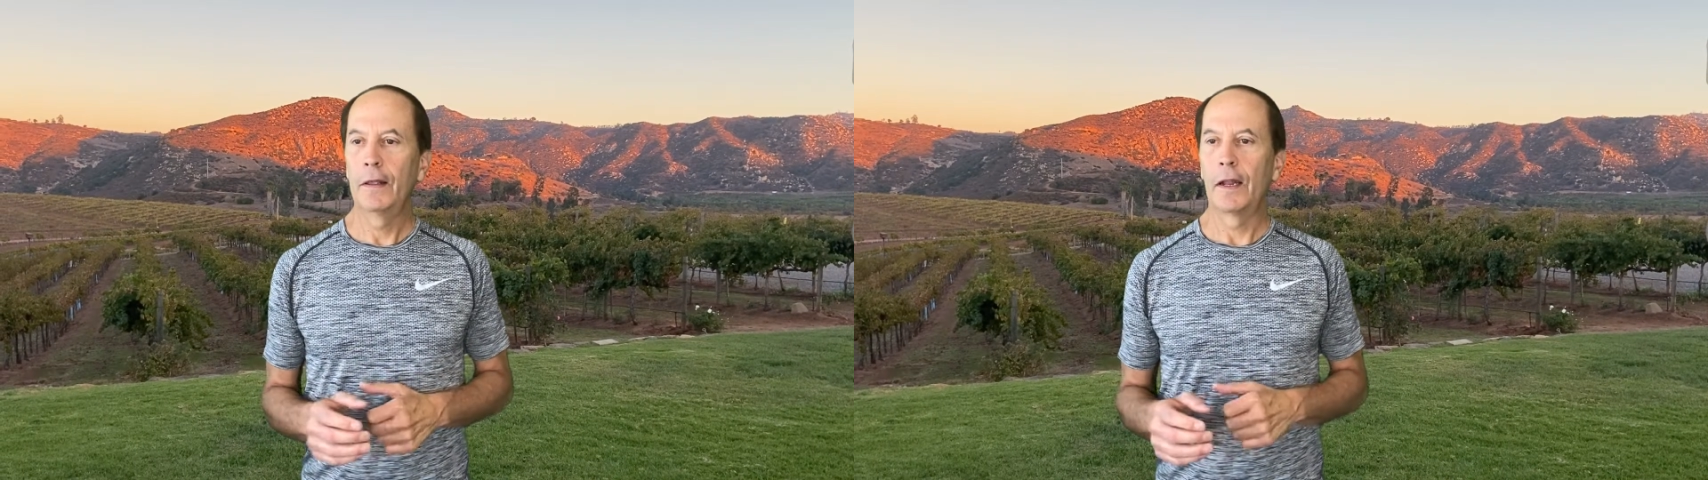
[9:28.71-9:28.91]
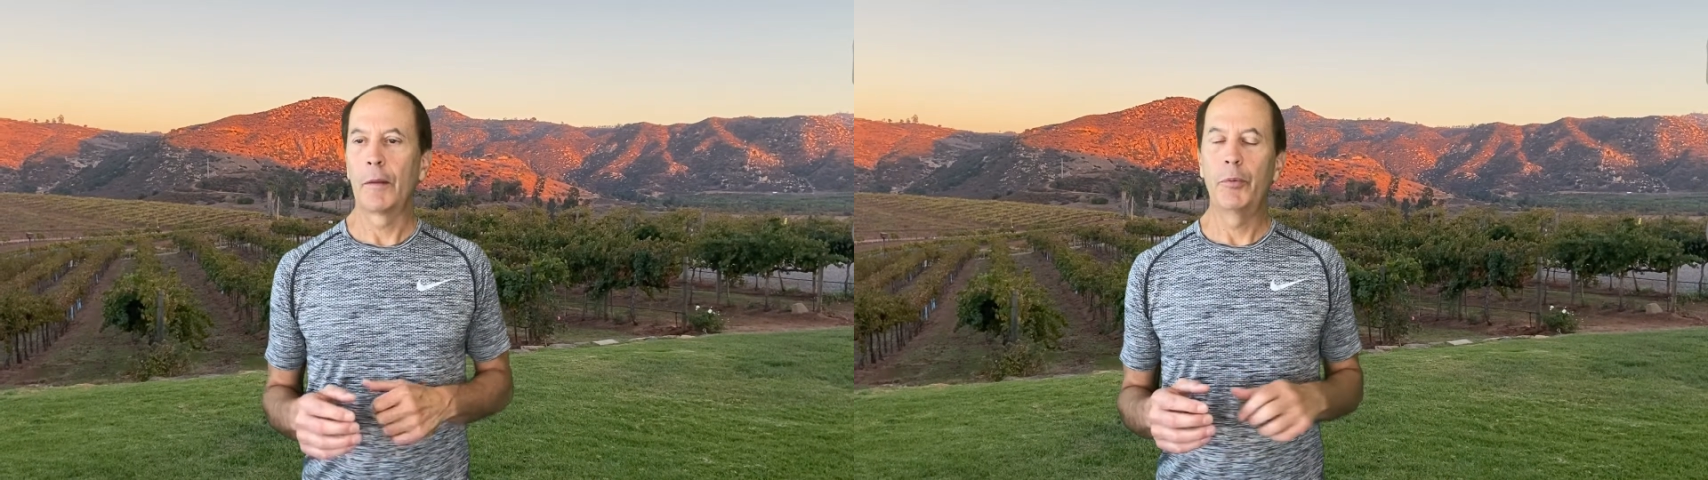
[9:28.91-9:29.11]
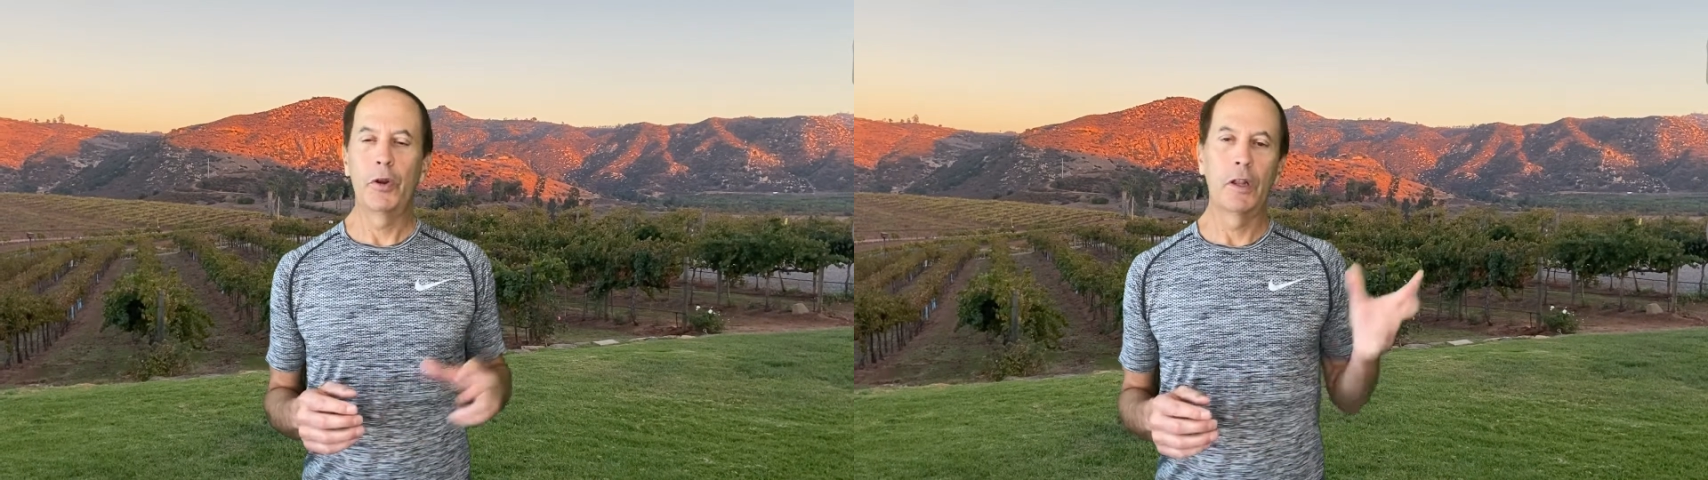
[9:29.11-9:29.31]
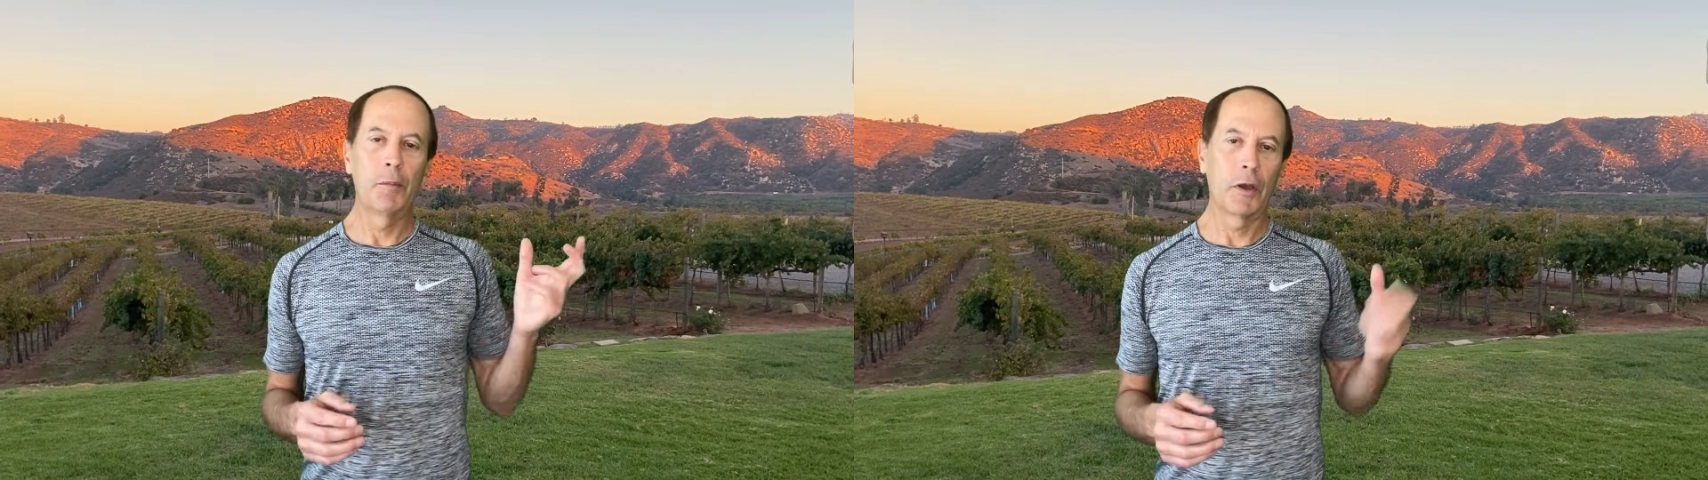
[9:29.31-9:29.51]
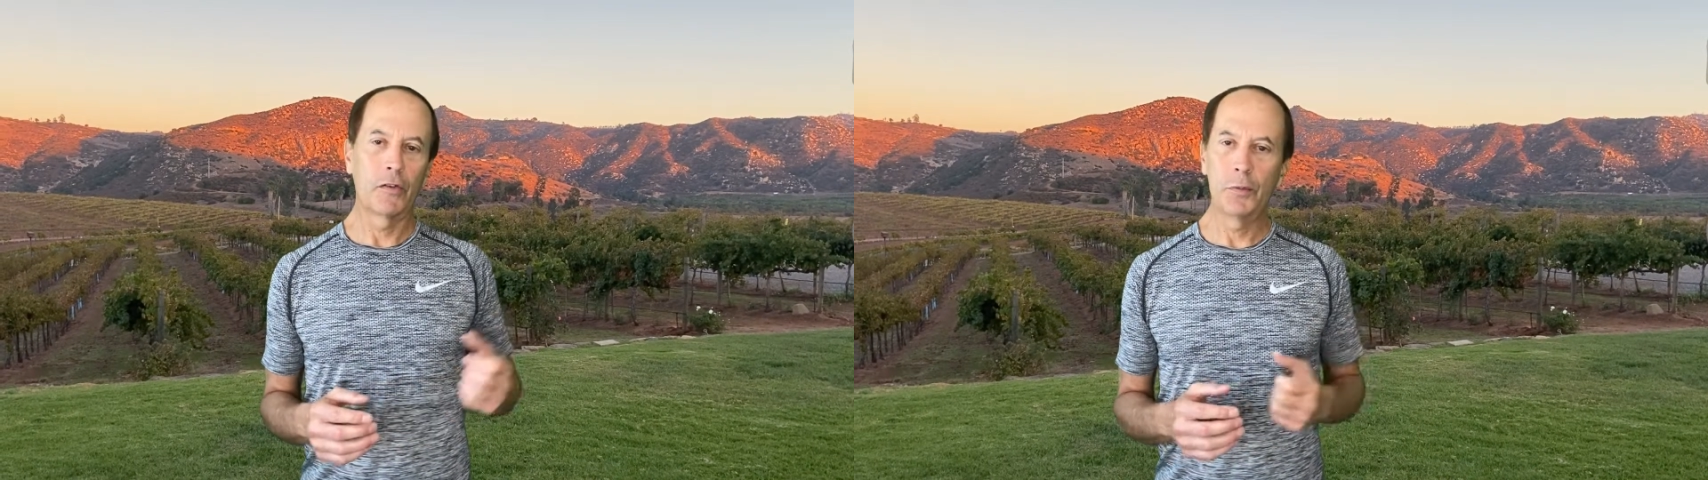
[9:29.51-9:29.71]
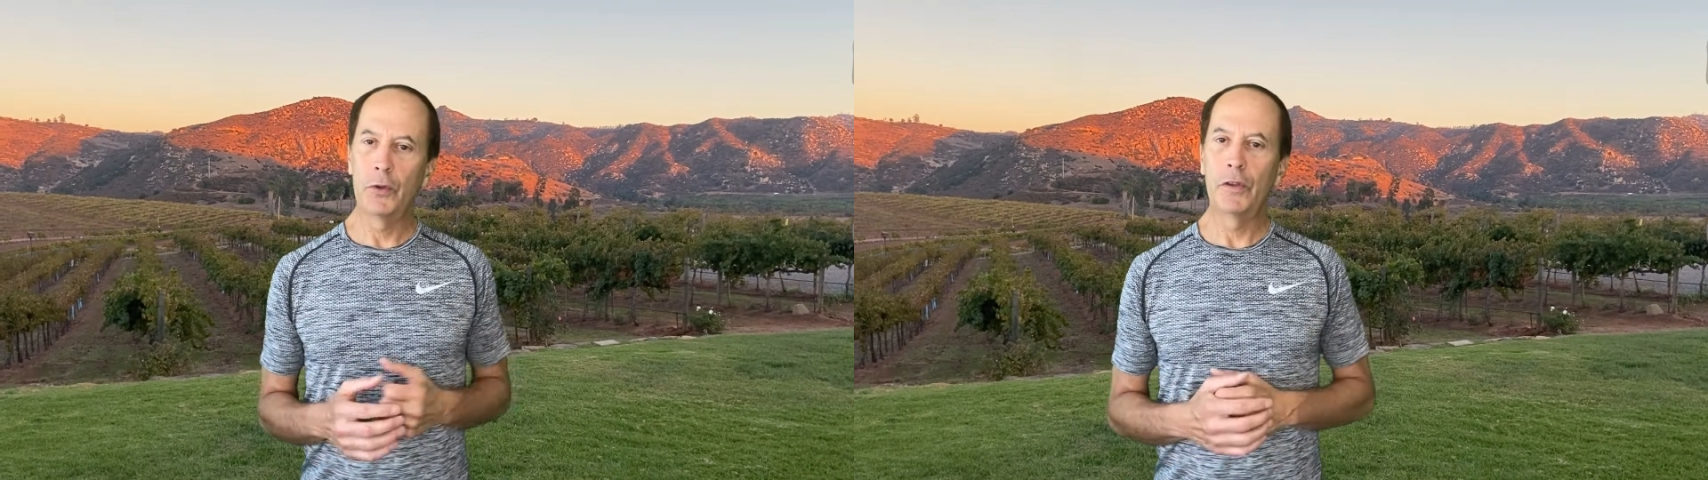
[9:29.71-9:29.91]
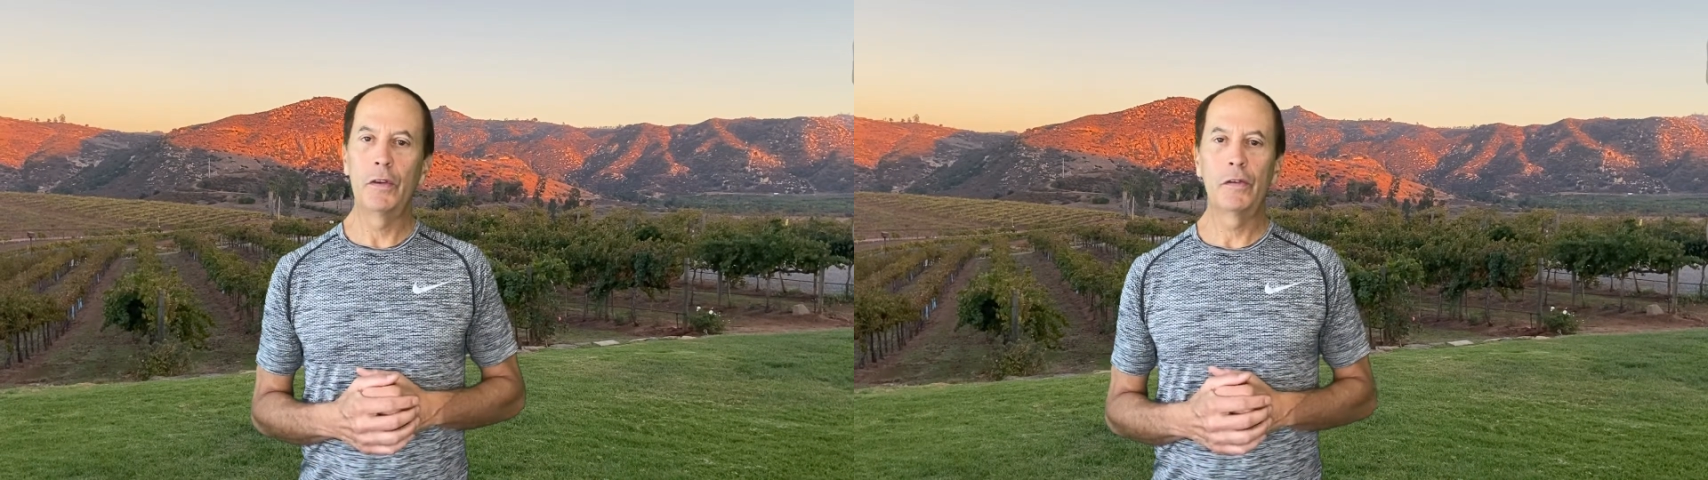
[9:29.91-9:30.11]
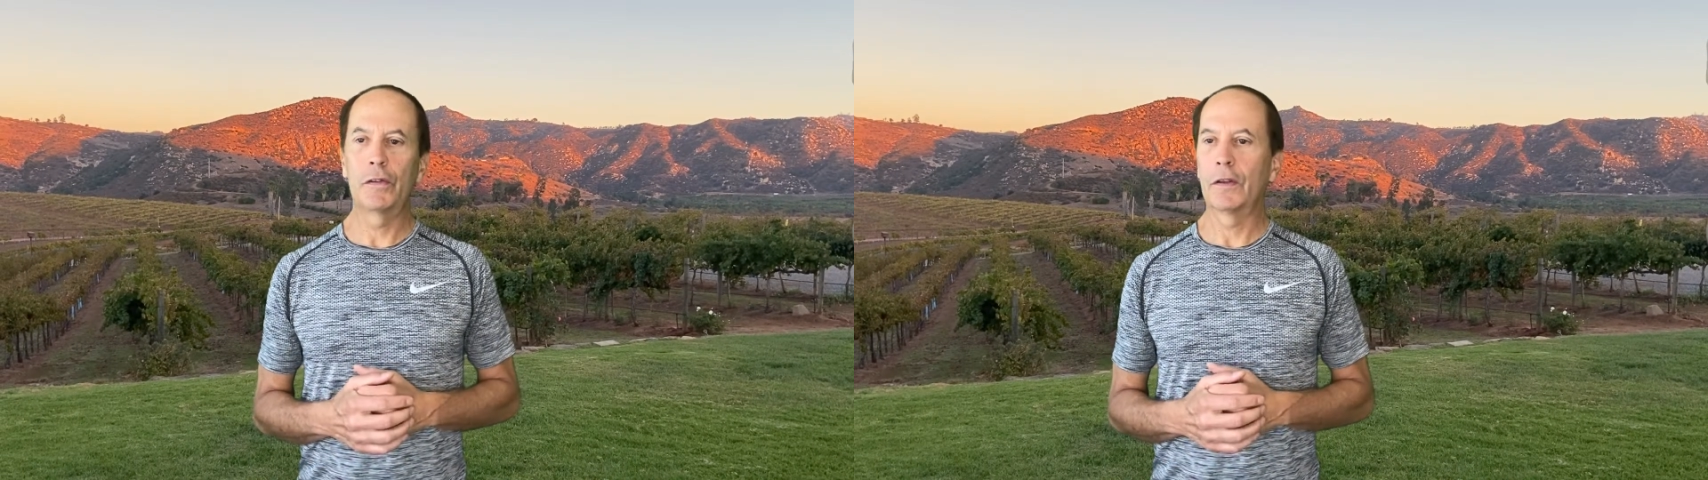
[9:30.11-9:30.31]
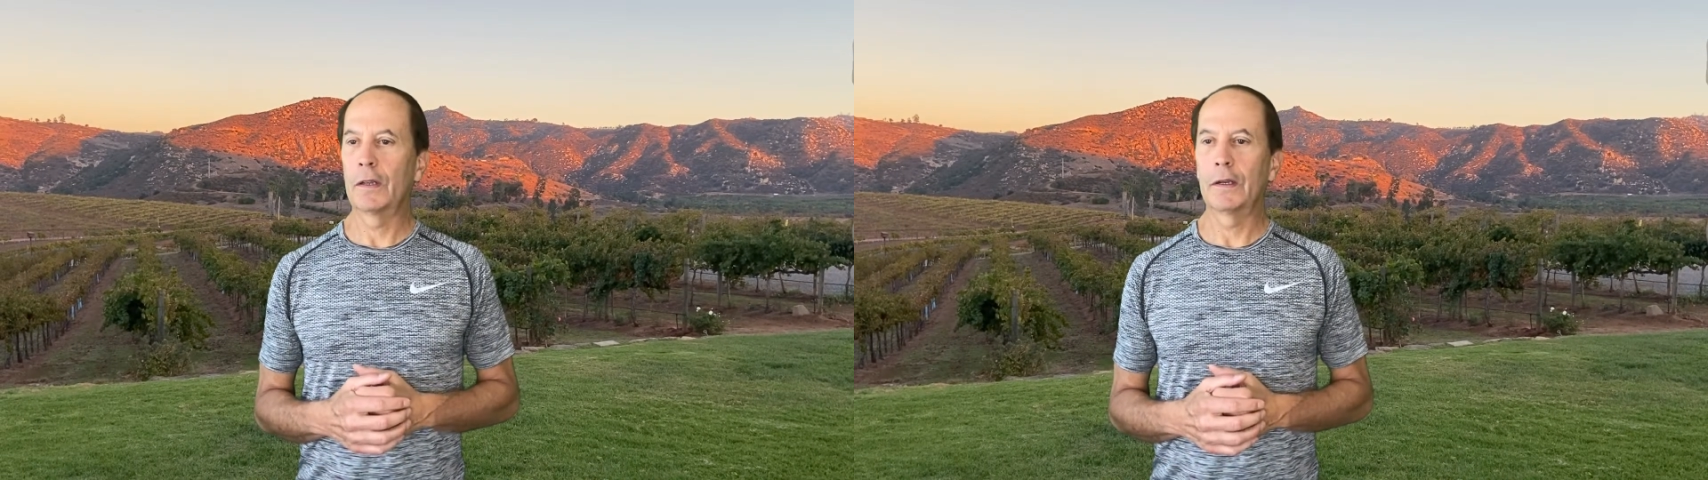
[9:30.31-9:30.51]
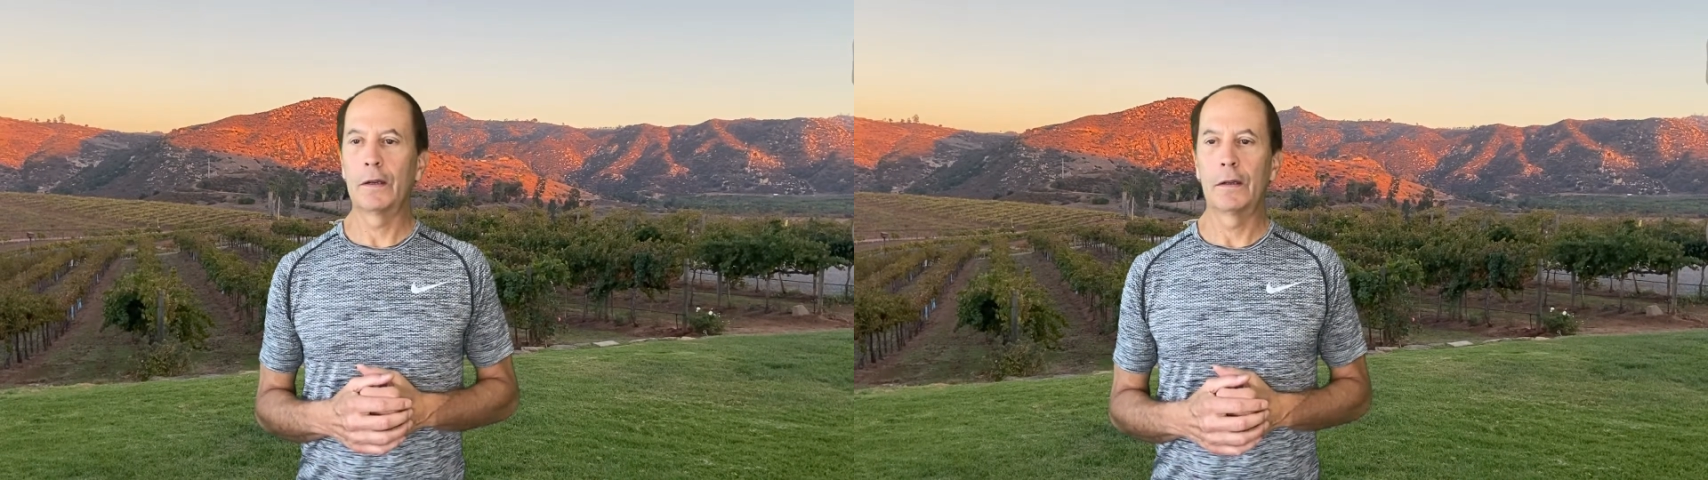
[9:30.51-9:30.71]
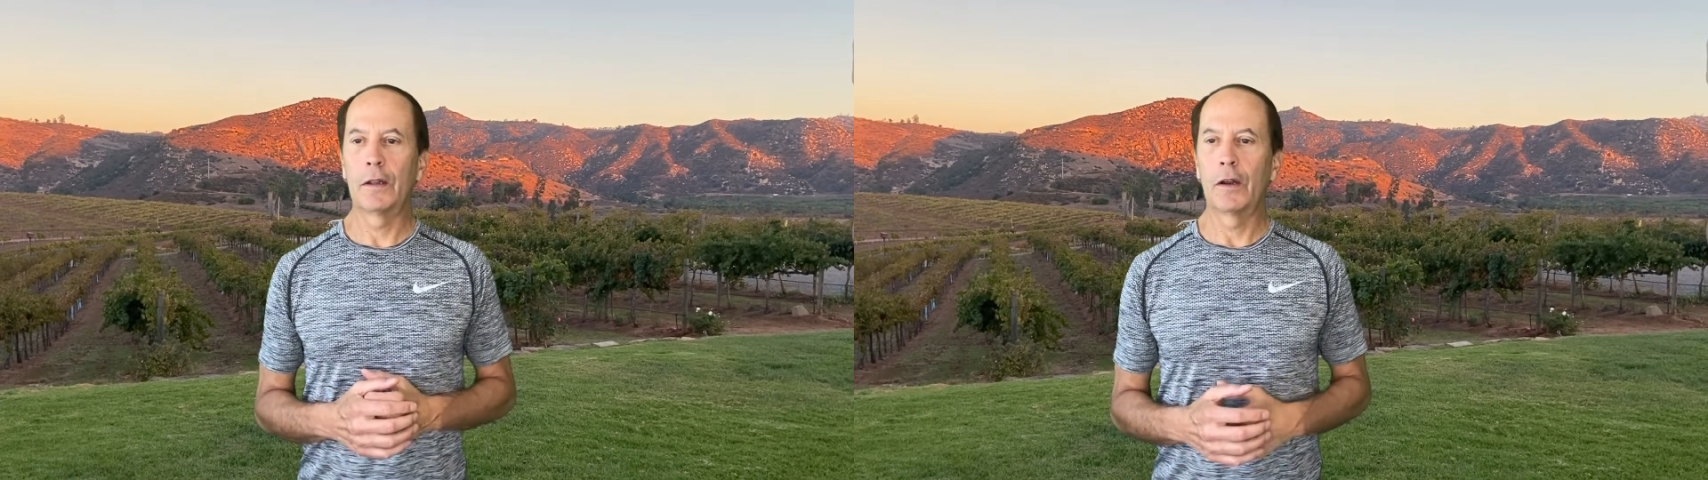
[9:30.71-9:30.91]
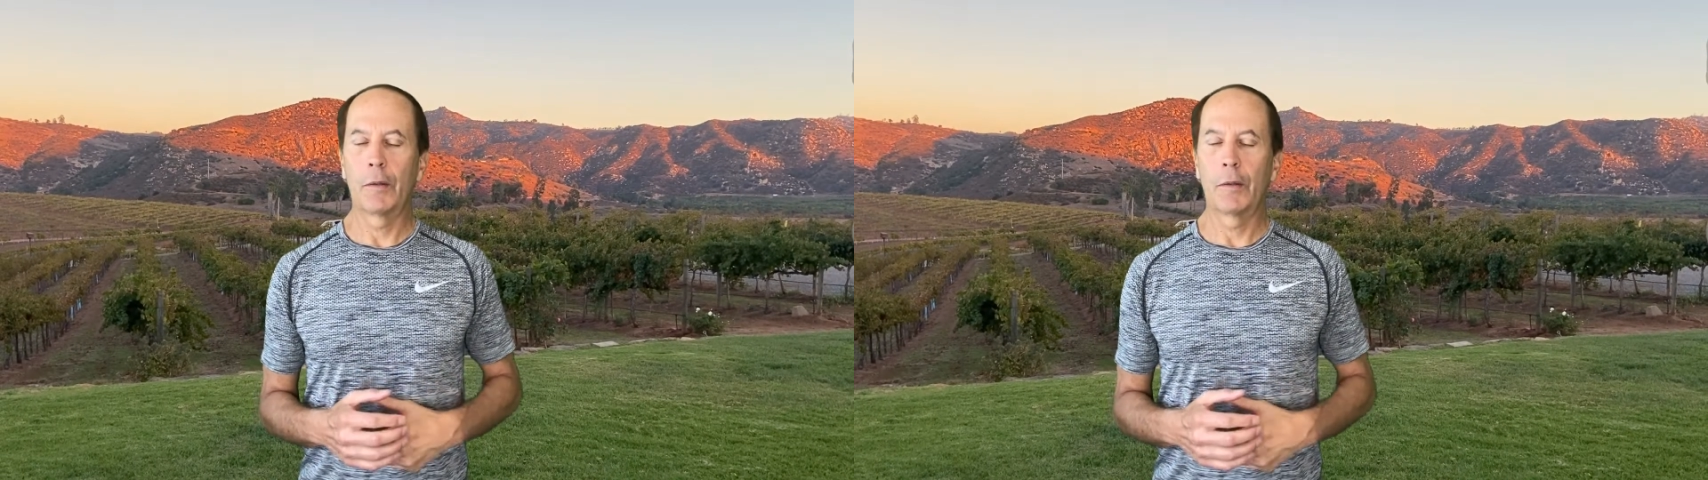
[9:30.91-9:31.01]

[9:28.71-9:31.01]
and I put it in my smoothies, and